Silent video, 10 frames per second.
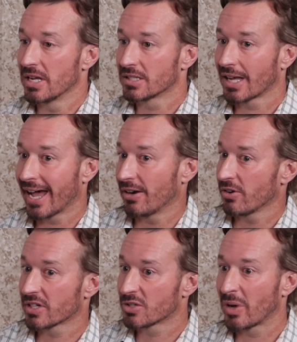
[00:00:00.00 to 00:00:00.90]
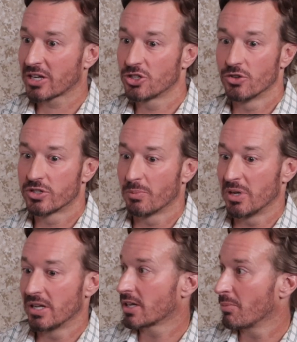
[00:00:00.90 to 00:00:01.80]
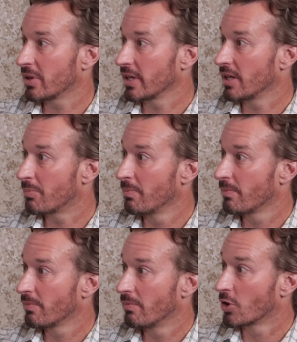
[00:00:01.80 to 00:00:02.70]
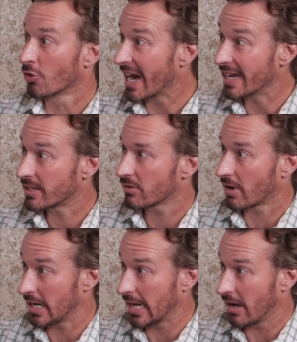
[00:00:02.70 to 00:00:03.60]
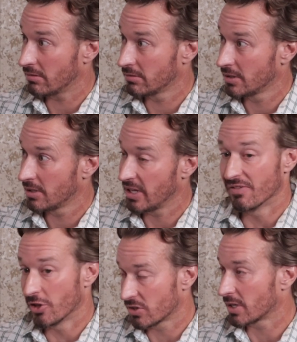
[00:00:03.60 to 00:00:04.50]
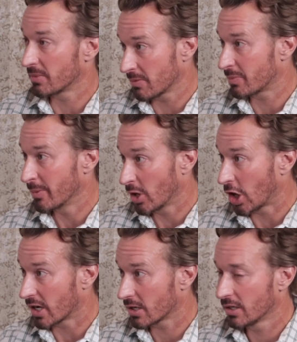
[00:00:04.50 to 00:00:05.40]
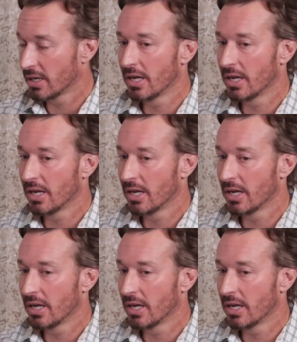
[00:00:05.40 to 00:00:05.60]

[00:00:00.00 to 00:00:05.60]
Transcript: is I don't expect you to be completely great right now, even though sometimes people are.